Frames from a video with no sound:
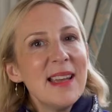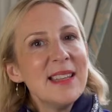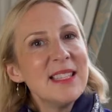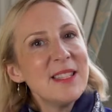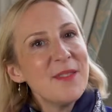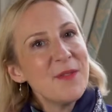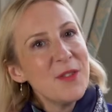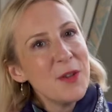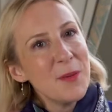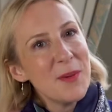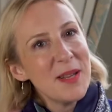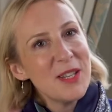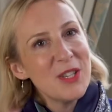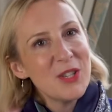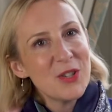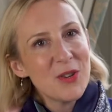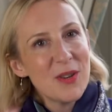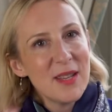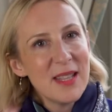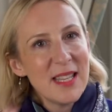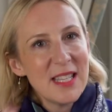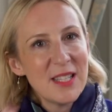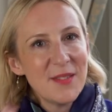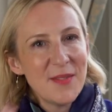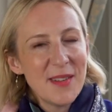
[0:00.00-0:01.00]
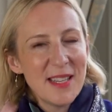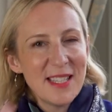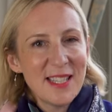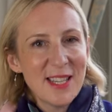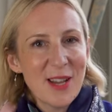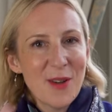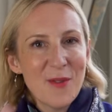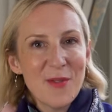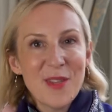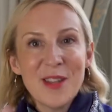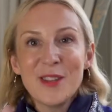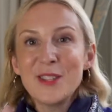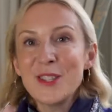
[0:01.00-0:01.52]
And if you enjoy this
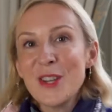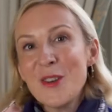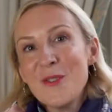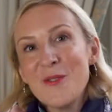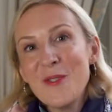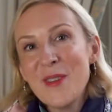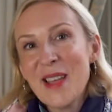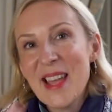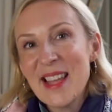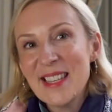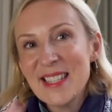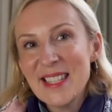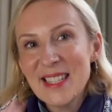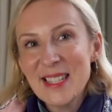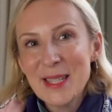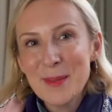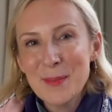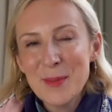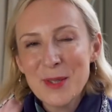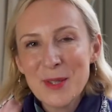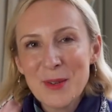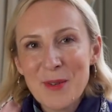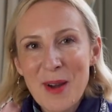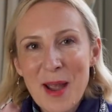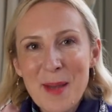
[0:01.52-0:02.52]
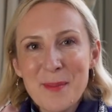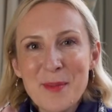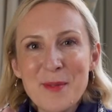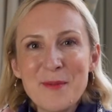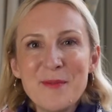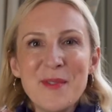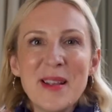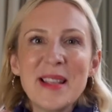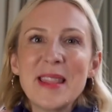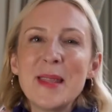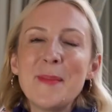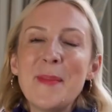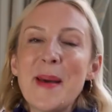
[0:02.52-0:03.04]
video, then don't forget to subscribe
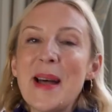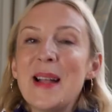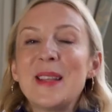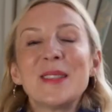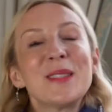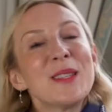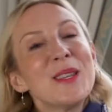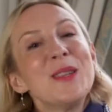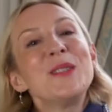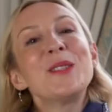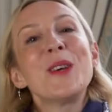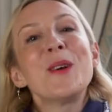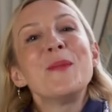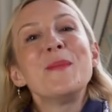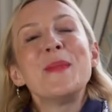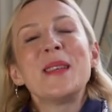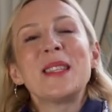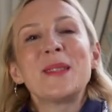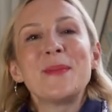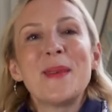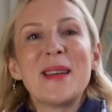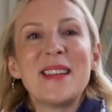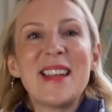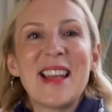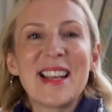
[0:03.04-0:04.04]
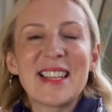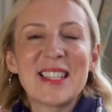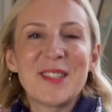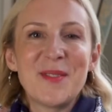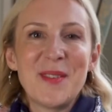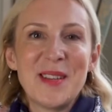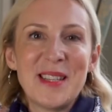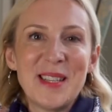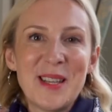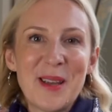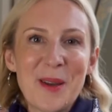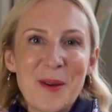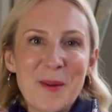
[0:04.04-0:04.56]
and ring the bell so you don't miss my next
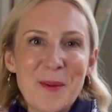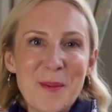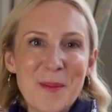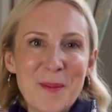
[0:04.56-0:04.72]
video.